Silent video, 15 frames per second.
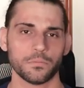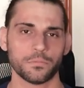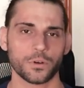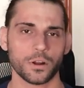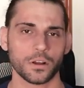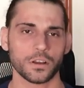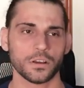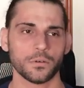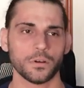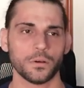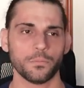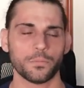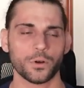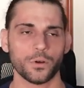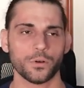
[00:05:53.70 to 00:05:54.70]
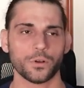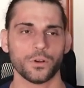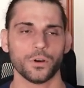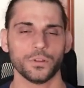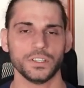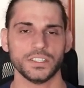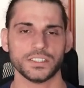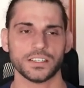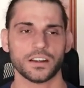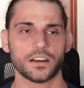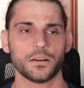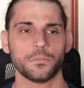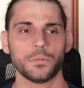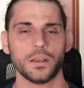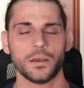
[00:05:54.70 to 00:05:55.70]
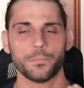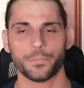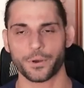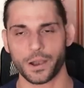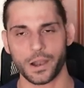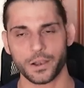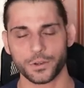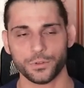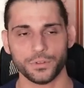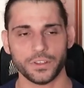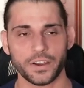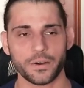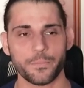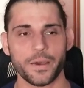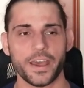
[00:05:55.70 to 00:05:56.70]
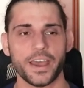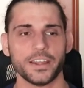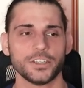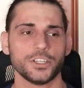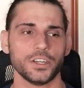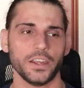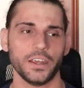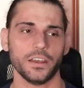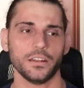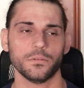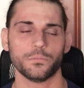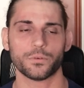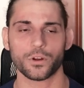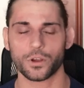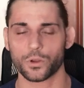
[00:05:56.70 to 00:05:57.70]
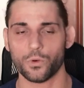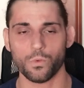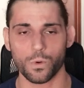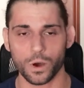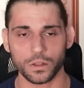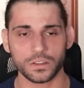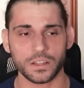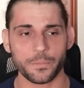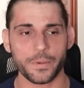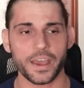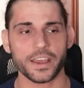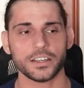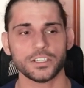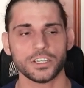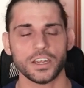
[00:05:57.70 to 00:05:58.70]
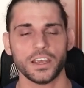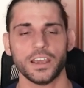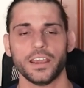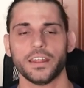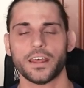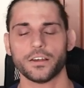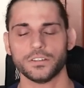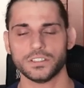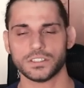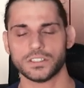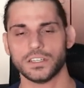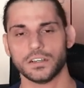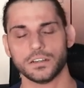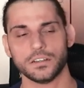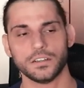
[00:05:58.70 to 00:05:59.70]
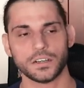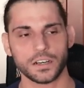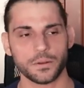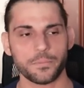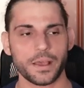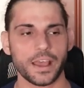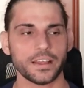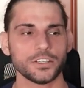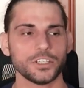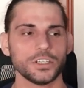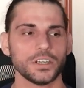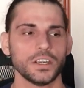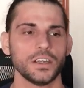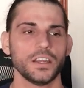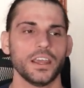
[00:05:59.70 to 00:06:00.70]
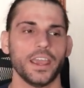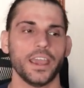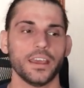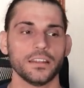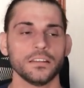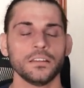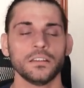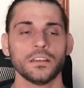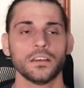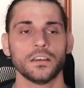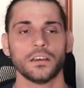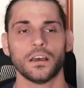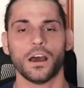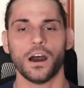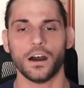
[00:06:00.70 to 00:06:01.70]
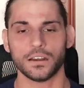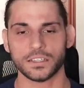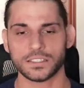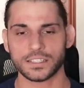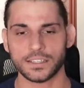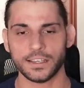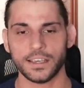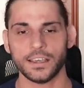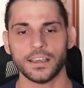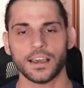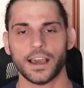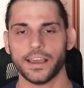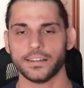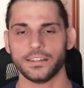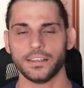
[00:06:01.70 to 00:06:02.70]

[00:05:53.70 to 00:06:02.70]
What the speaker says: Brock broke Cody's arm prior to their match, and Brock won the match, and now this is their third match, and honestly, I